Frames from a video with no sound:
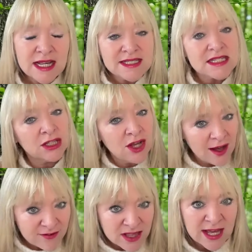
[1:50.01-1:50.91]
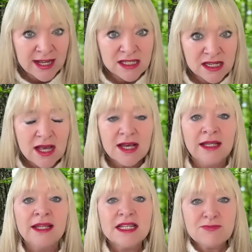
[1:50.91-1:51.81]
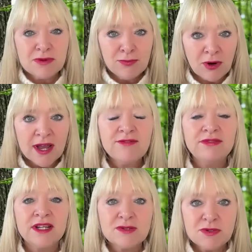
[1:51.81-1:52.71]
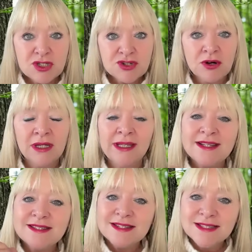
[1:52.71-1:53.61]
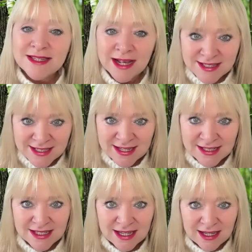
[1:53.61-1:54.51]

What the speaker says: Let's uncover that and let's be brave, let's be strong, and let's discuss it.